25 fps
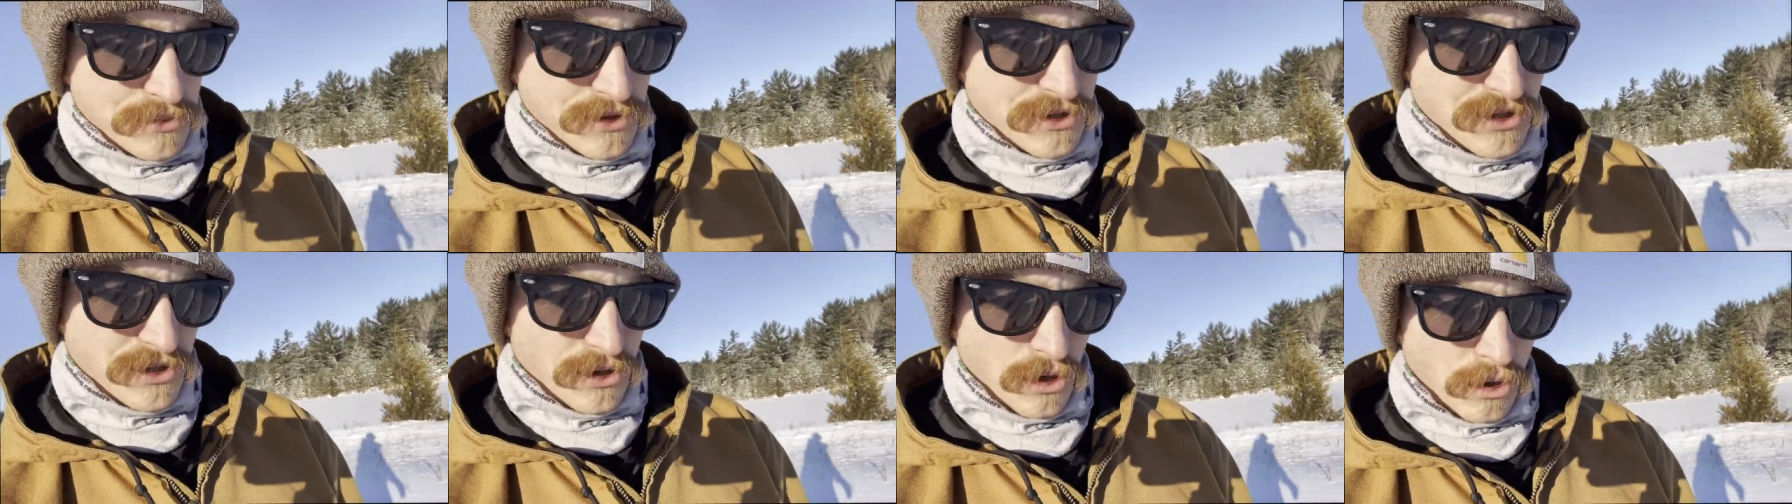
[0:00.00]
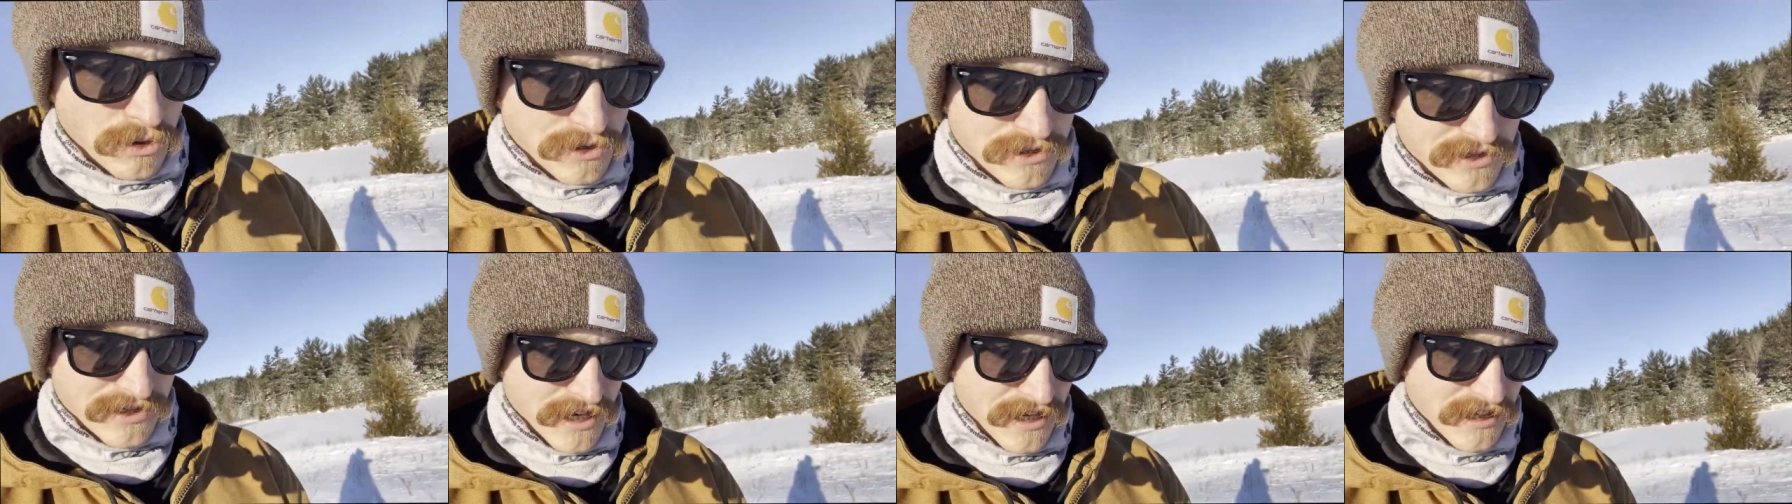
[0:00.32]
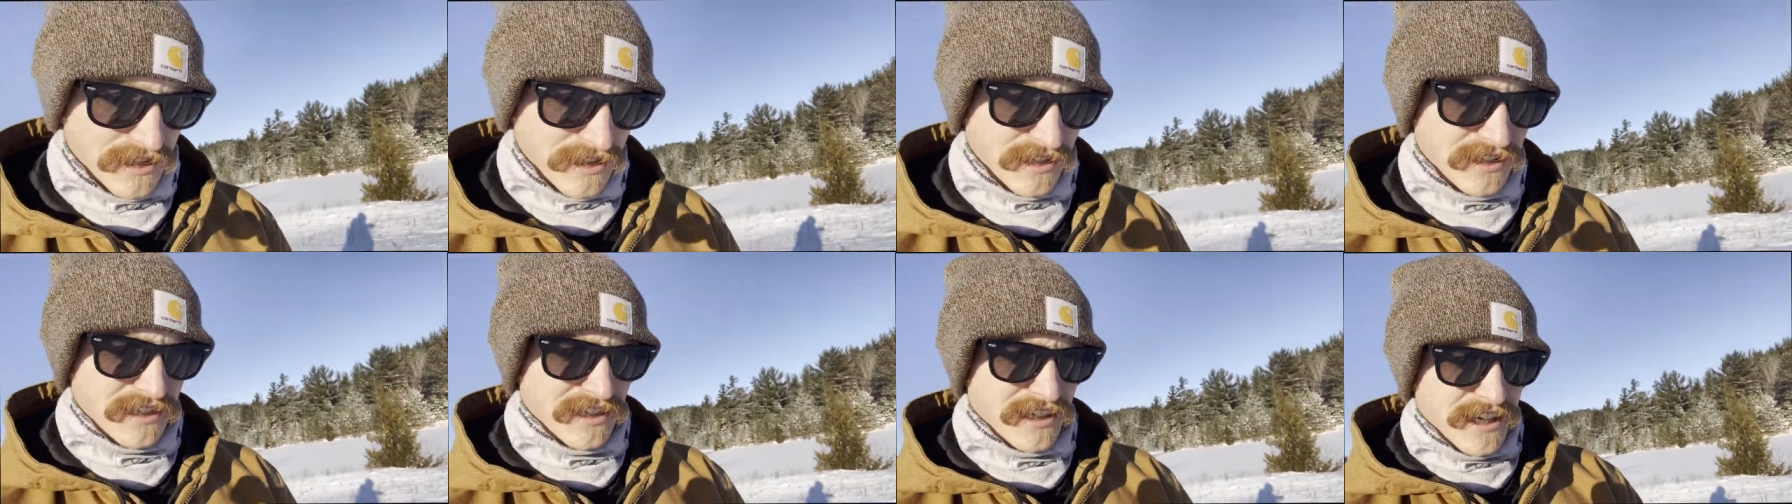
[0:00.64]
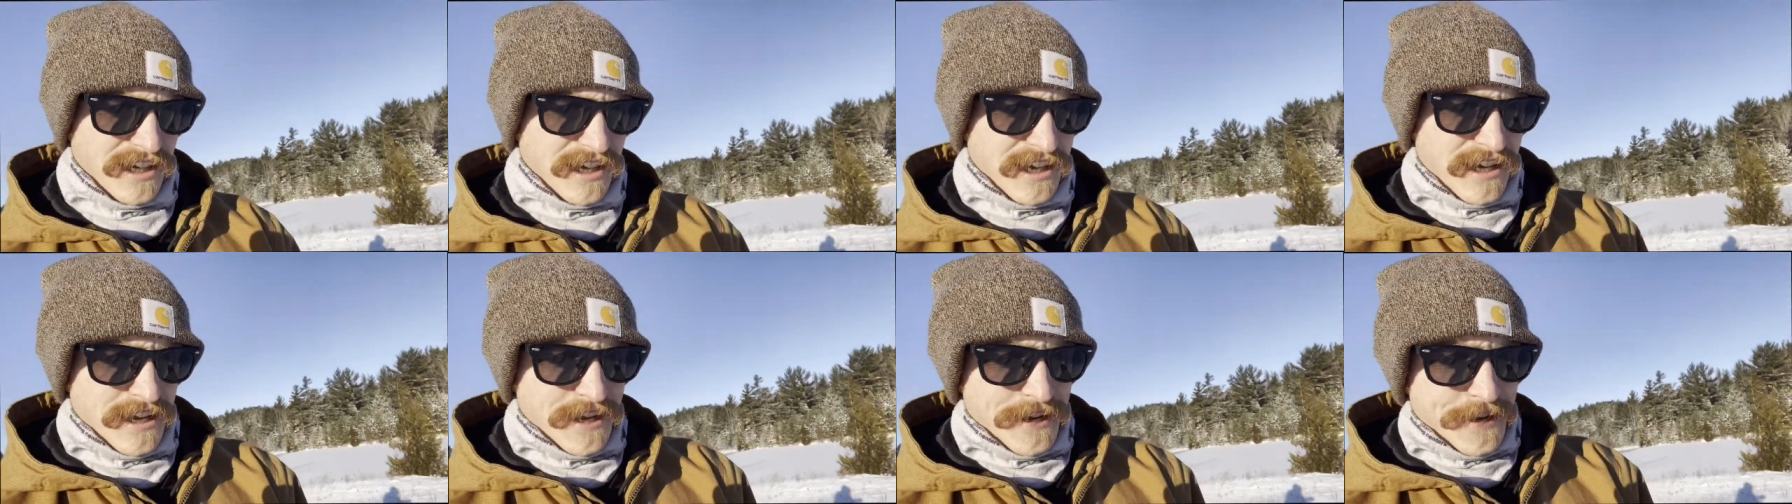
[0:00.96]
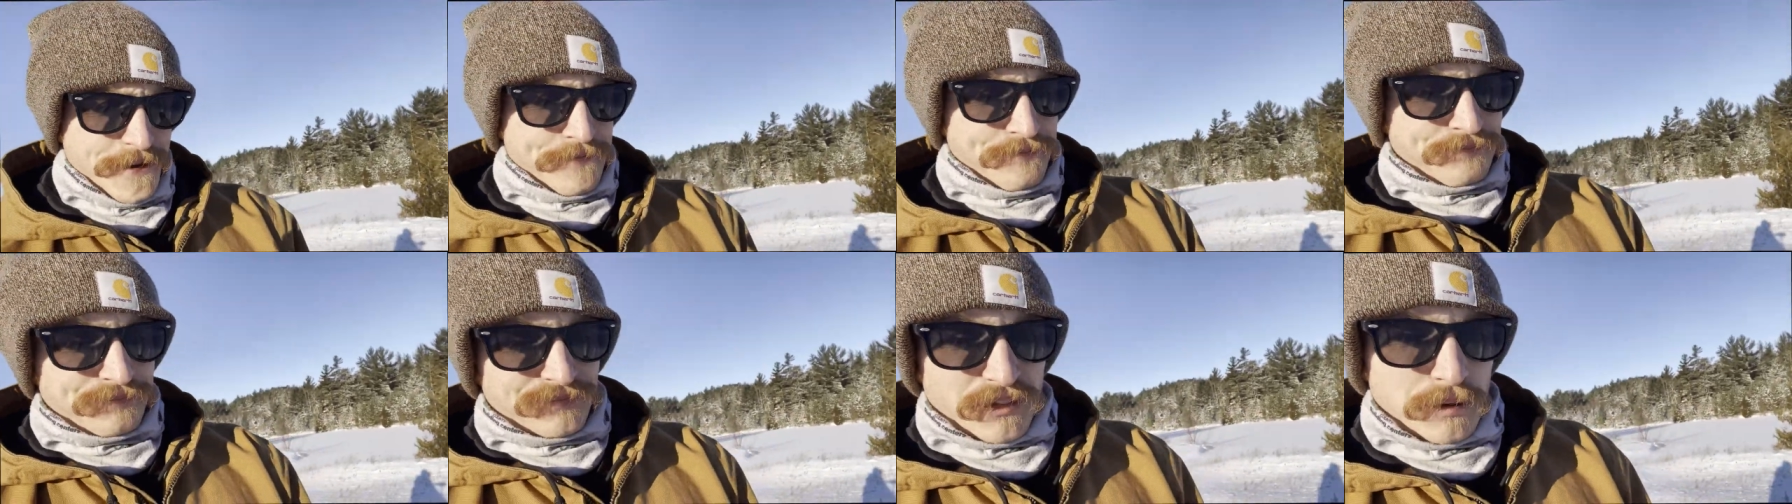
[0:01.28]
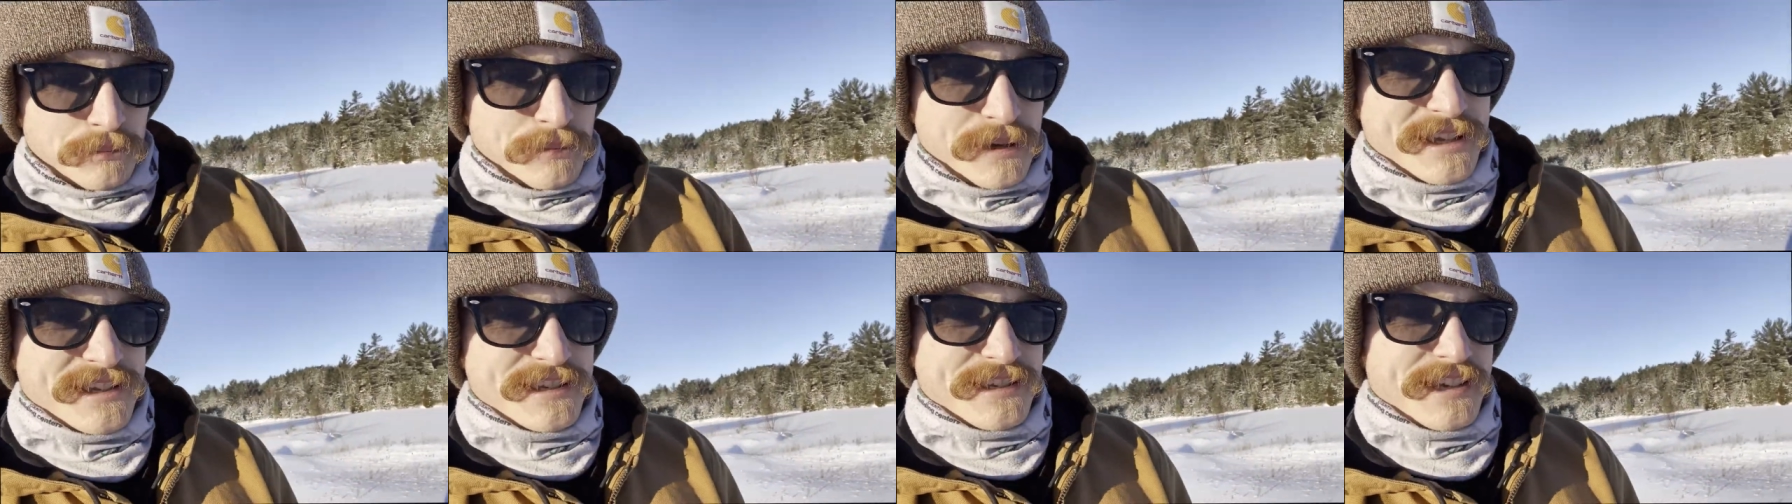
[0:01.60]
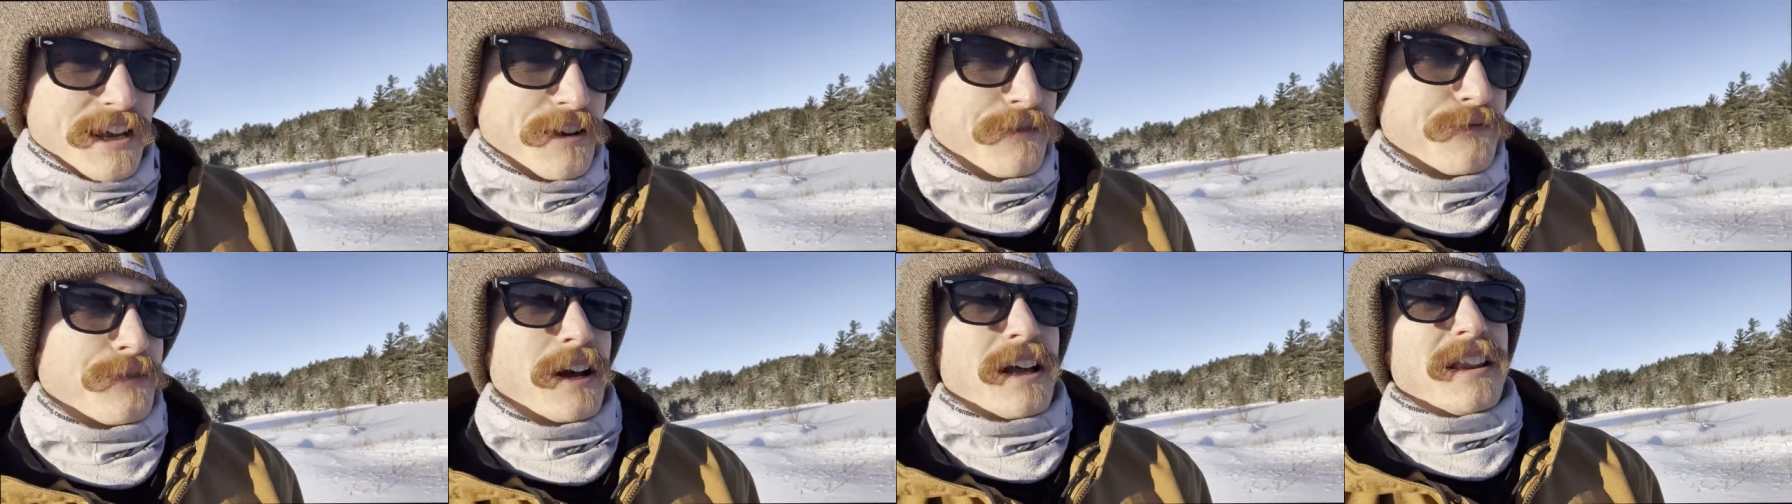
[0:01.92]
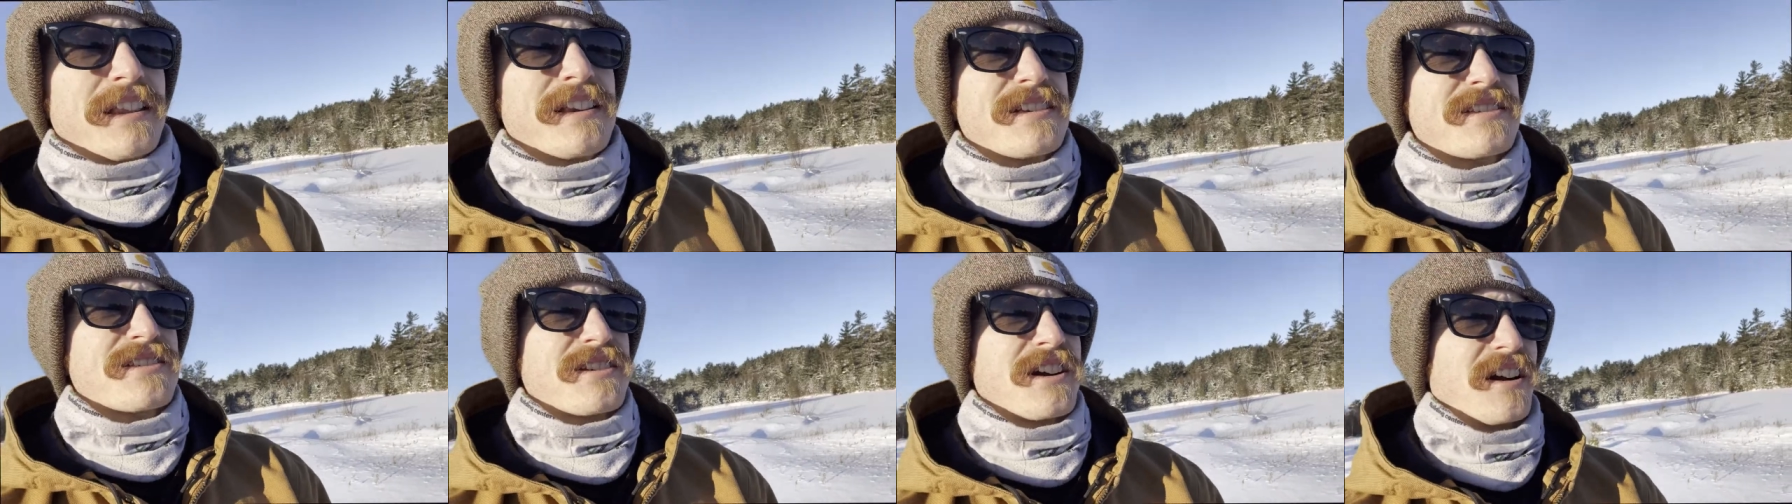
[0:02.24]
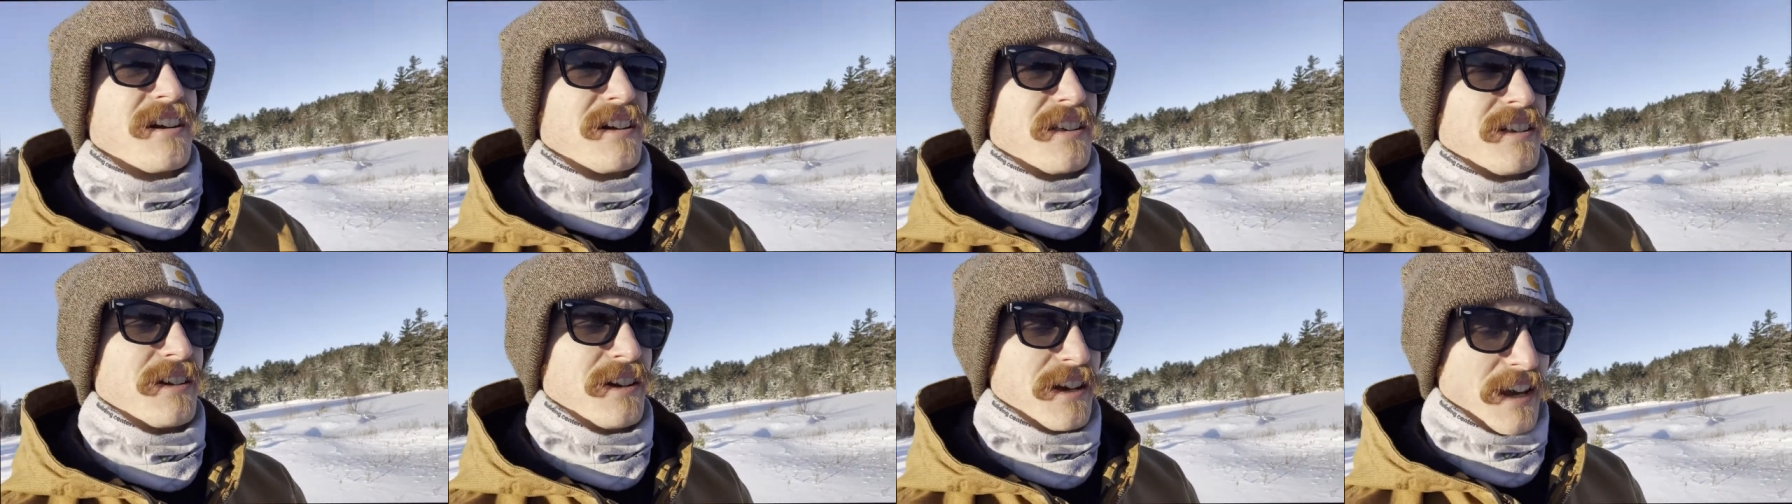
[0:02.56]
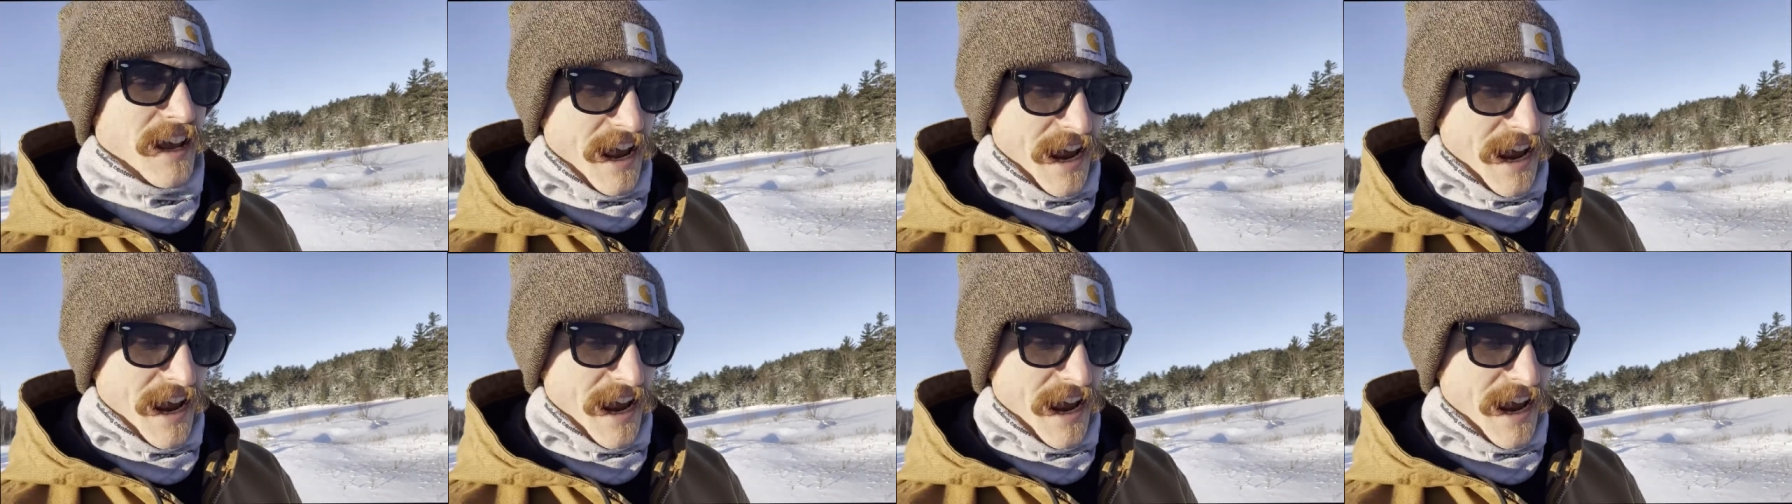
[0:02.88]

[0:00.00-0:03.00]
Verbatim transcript: so excited me and Seth finally started